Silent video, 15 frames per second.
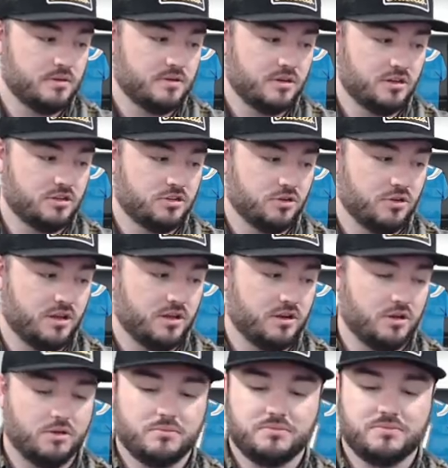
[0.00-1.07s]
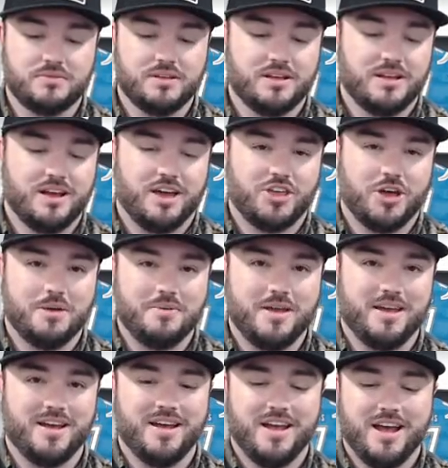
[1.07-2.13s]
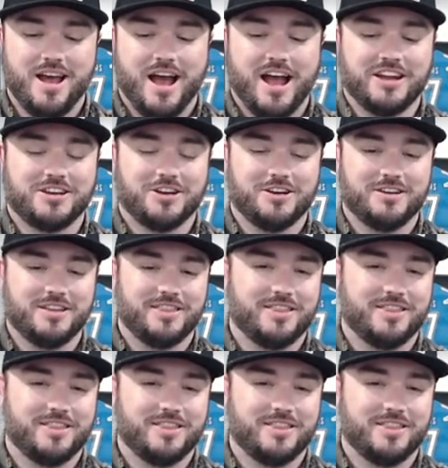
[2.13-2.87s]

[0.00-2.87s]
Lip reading: did I show that? No. I turned it